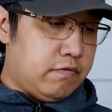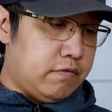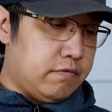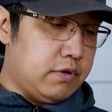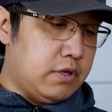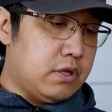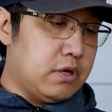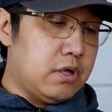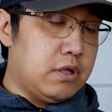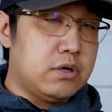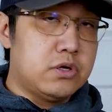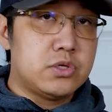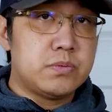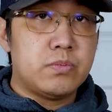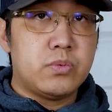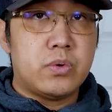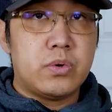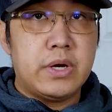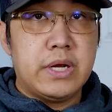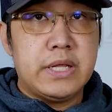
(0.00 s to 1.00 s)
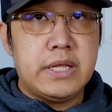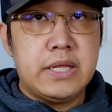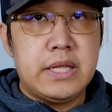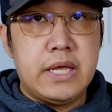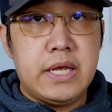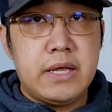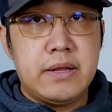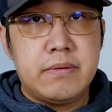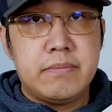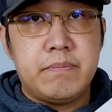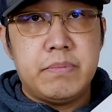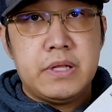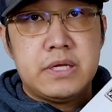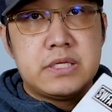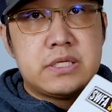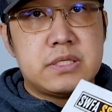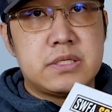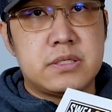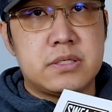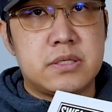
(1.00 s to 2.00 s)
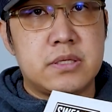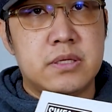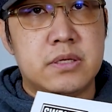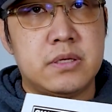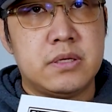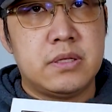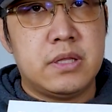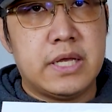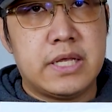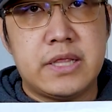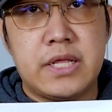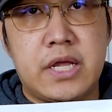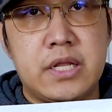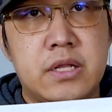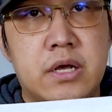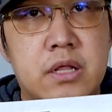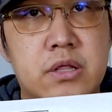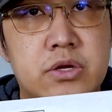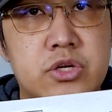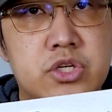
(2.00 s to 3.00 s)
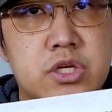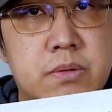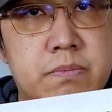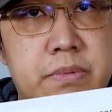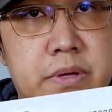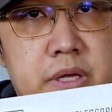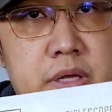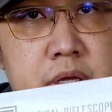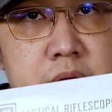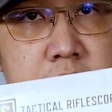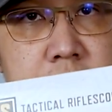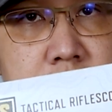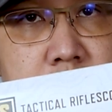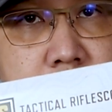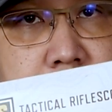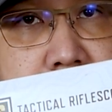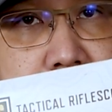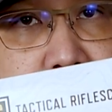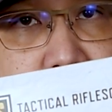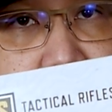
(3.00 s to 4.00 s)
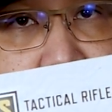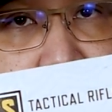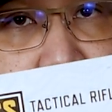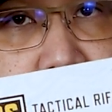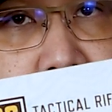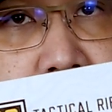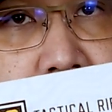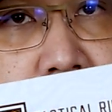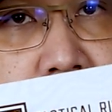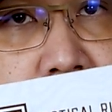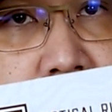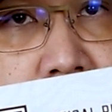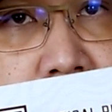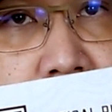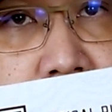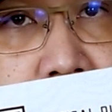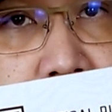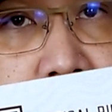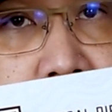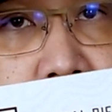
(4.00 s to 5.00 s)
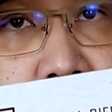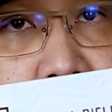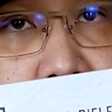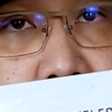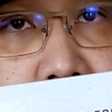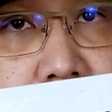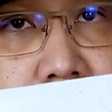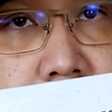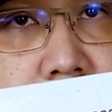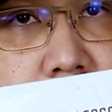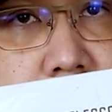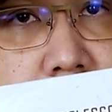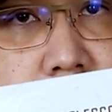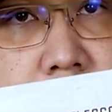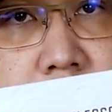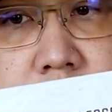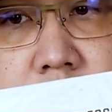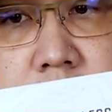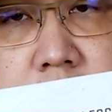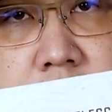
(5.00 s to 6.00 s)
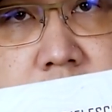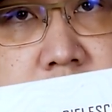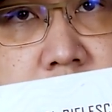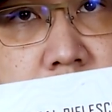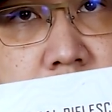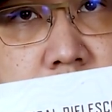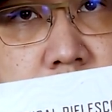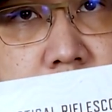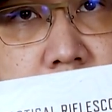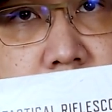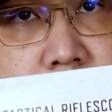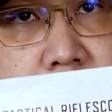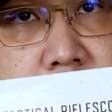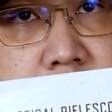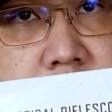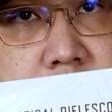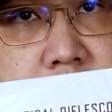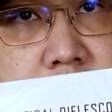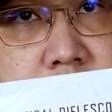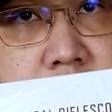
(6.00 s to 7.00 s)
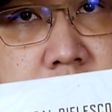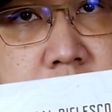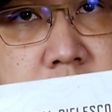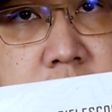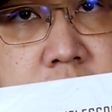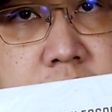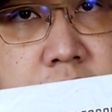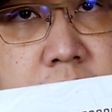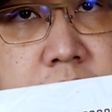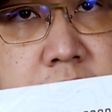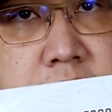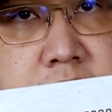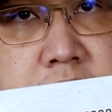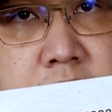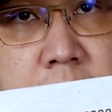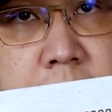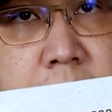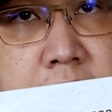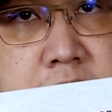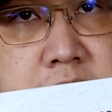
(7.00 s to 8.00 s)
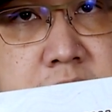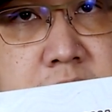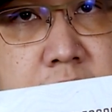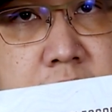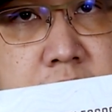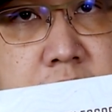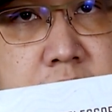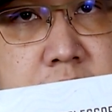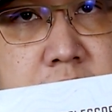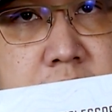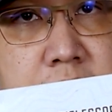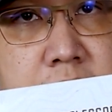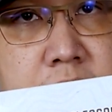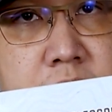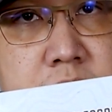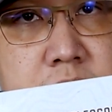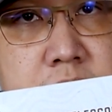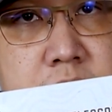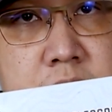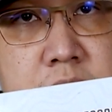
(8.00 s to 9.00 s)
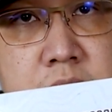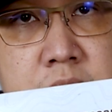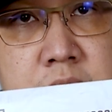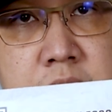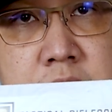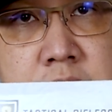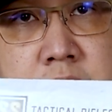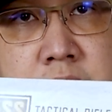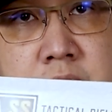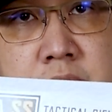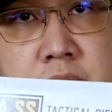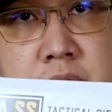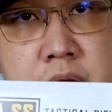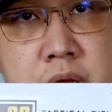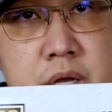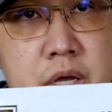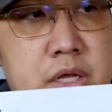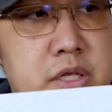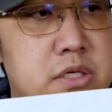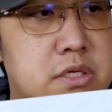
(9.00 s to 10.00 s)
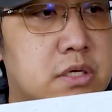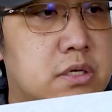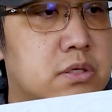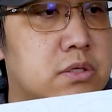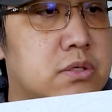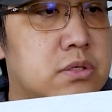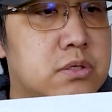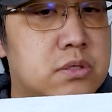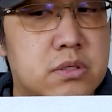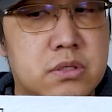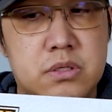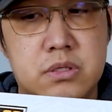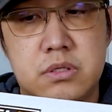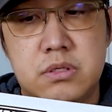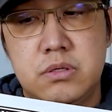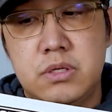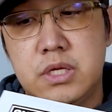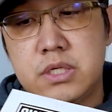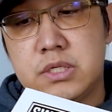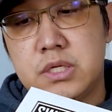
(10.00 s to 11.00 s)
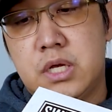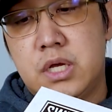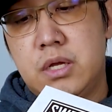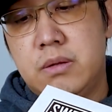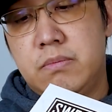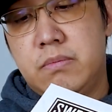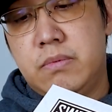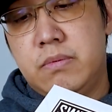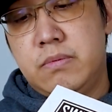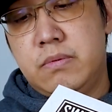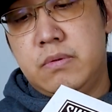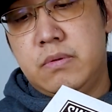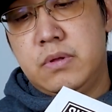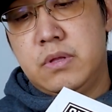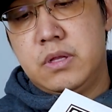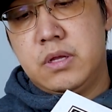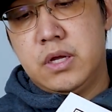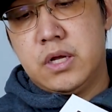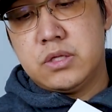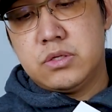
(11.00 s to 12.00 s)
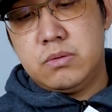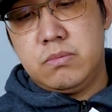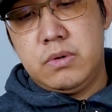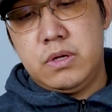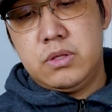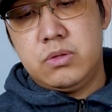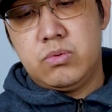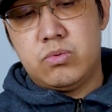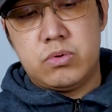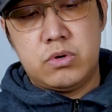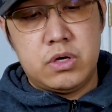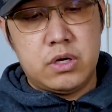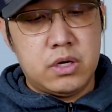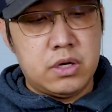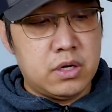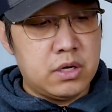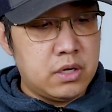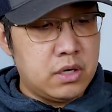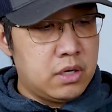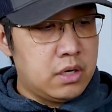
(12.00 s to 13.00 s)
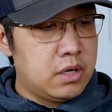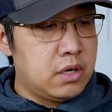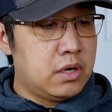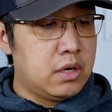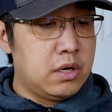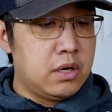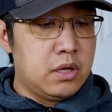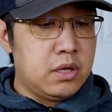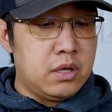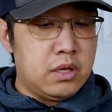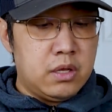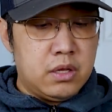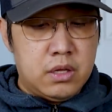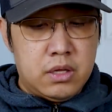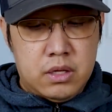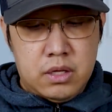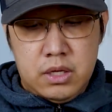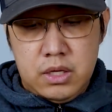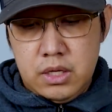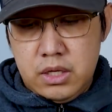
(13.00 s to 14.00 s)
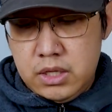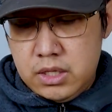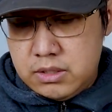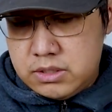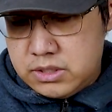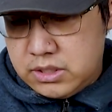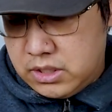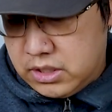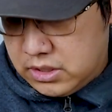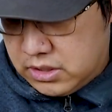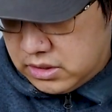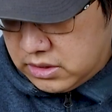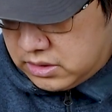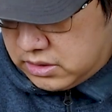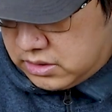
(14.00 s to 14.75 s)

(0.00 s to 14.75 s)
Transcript: $50 more, and then plus like $9 shipping UPS. So about less than 3 weeks from the time I sent it out until to the time it got to my door. And let's see.